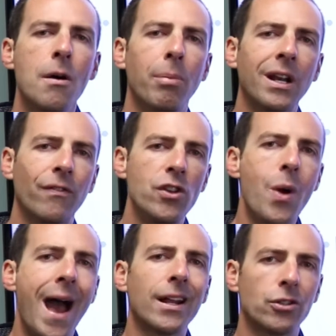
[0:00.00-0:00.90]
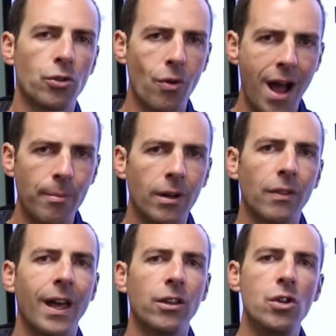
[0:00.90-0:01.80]
But if you had a
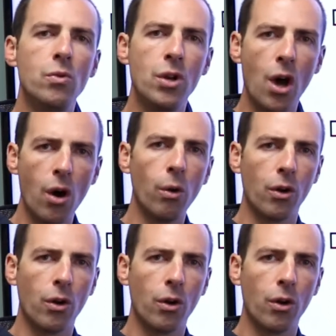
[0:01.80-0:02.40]
trauma that you know